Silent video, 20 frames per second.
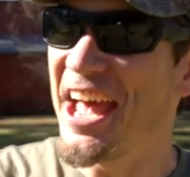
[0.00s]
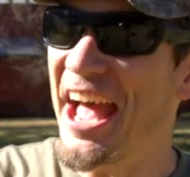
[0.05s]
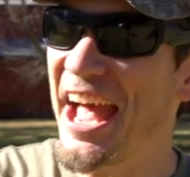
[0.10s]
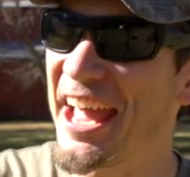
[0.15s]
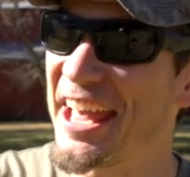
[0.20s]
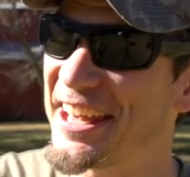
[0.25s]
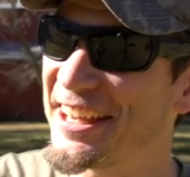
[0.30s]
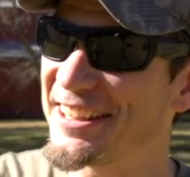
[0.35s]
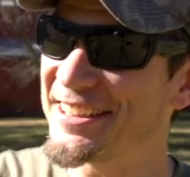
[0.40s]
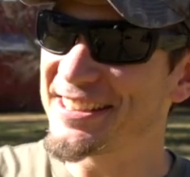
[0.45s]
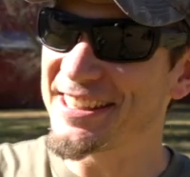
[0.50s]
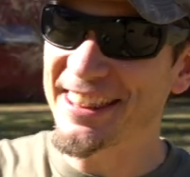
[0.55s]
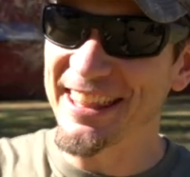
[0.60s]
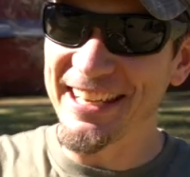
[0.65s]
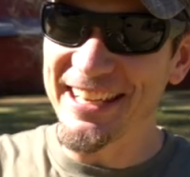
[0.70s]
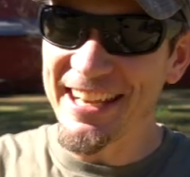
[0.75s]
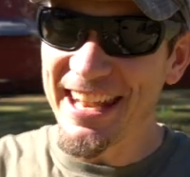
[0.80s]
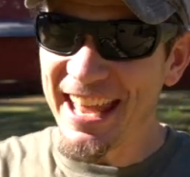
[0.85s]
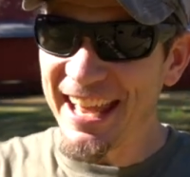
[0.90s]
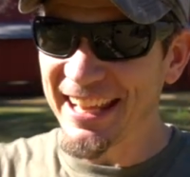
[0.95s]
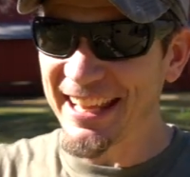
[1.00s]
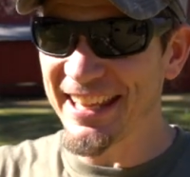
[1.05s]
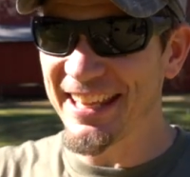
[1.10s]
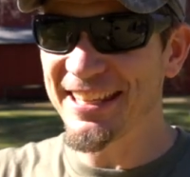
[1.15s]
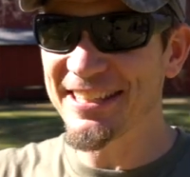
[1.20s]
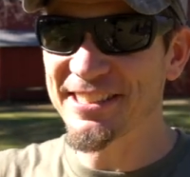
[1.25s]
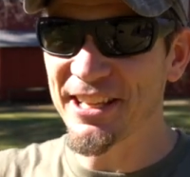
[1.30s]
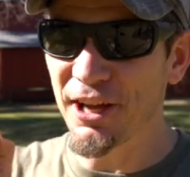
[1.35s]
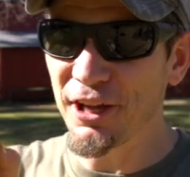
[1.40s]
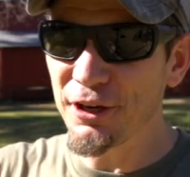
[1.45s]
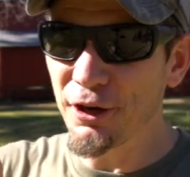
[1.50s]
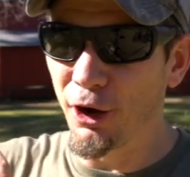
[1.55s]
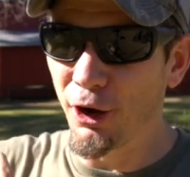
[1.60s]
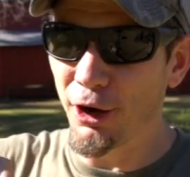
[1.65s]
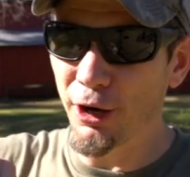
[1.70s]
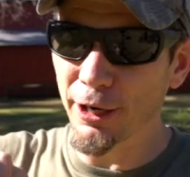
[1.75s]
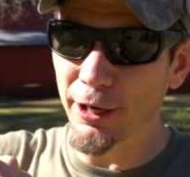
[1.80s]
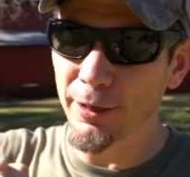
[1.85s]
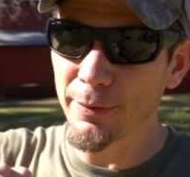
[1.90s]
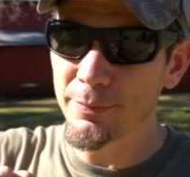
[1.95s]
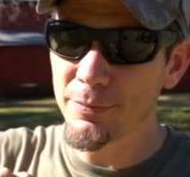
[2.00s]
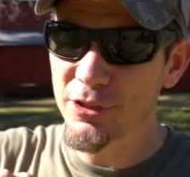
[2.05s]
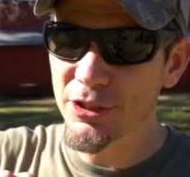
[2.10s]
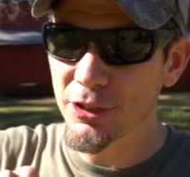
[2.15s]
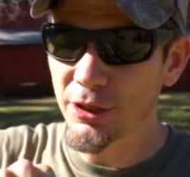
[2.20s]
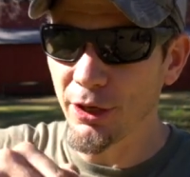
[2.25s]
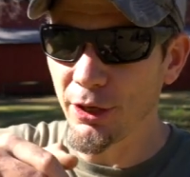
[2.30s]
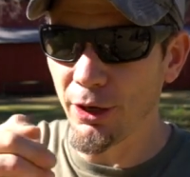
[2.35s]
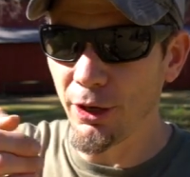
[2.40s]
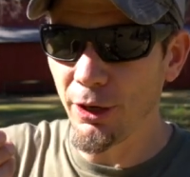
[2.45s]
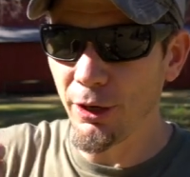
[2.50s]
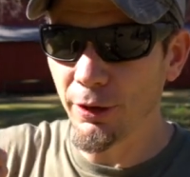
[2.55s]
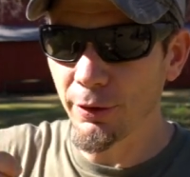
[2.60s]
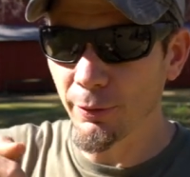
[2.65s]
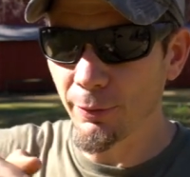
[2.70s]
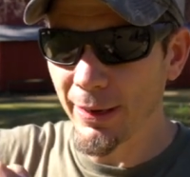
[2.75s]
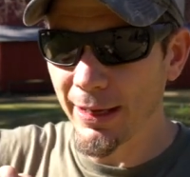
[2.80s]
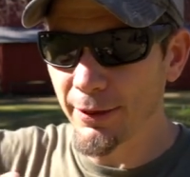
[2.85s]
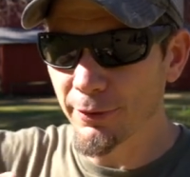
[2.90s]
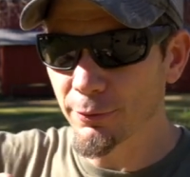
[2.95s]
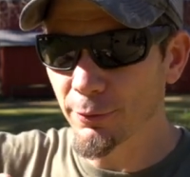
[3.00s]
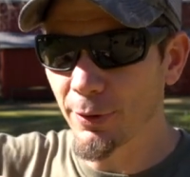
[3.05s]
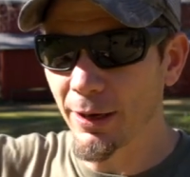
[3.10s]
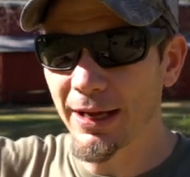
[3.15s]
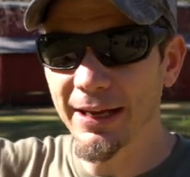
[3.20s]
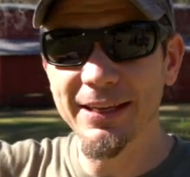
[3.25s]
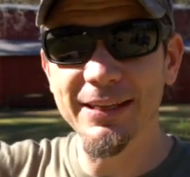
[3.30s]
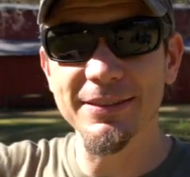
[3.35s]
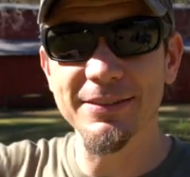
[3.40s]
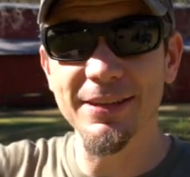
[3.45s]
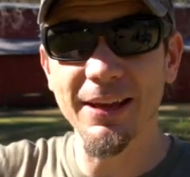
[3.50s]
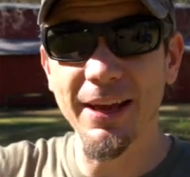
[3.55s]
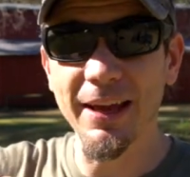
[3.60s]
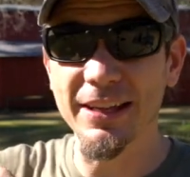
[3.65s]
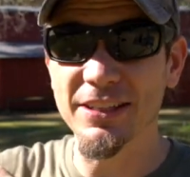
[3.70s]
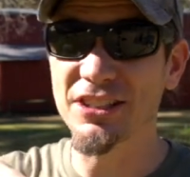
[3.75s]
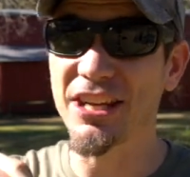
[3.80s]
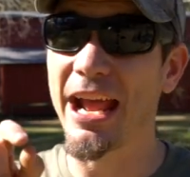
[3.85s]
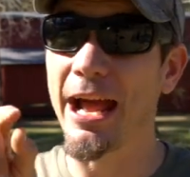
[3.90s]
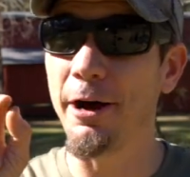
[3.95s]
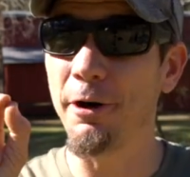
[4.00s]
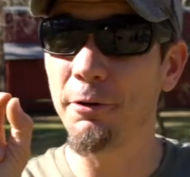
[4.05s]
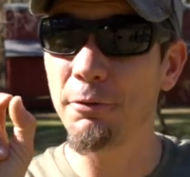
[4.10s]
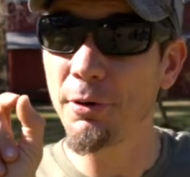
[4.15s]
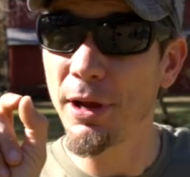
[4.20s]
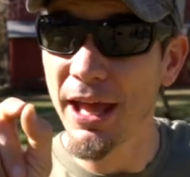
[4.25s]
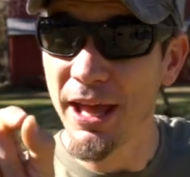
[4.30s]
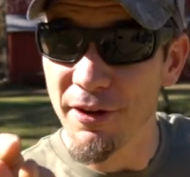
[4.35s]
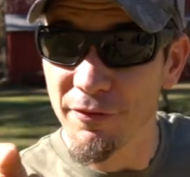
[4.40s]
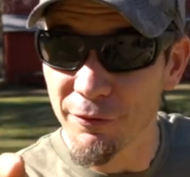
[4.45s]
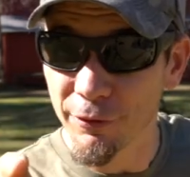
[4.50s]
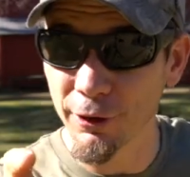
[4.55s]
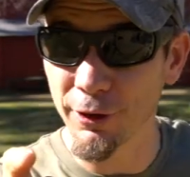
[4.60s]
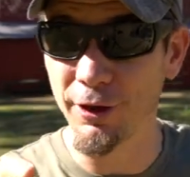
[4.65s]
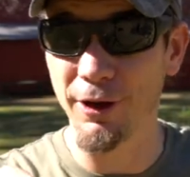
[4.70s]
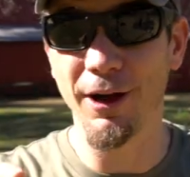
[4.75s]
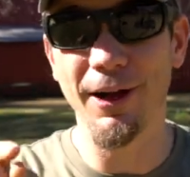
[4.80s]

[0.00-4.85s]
and the neck is unharmed all around where I can touch. However,